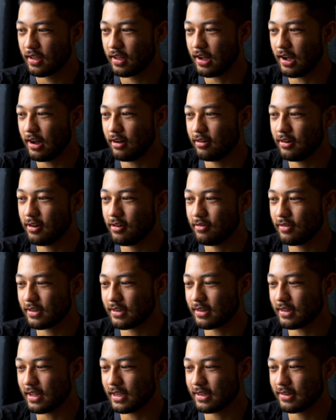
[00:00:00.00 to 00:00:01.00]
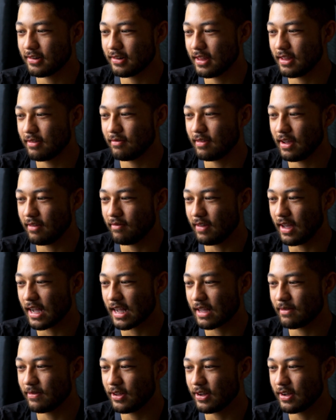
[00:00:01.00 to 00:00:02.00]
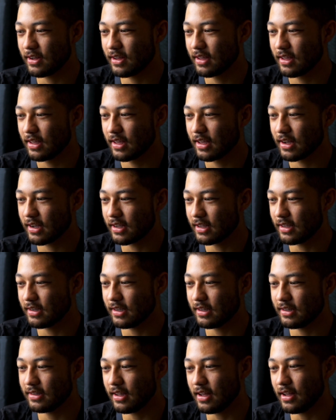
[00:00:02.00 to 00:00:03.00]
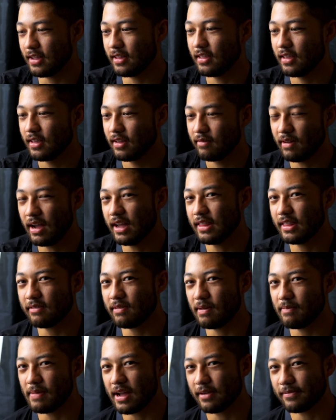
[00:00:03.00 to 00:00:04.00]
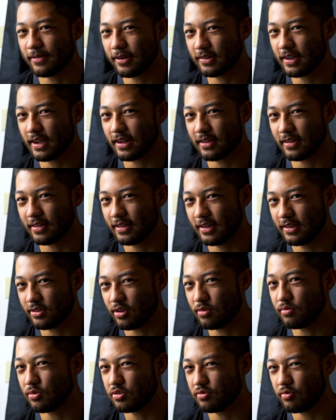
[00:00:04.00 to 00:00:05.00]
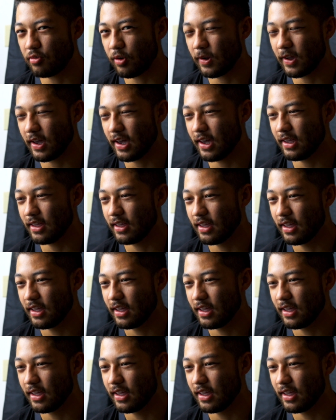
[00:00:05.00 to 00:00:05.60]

I don't know if it's nicer than my MacBook, because it's not, I think my MacBook technically is almost 4K.